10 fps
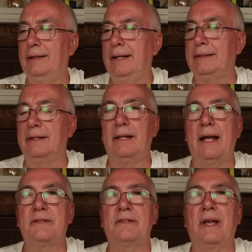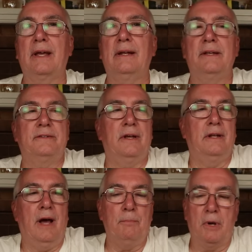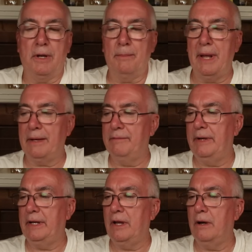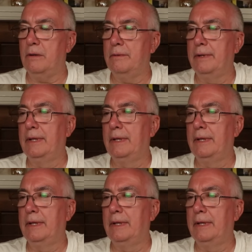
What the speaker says: At the last second I said I'm gonna make a video.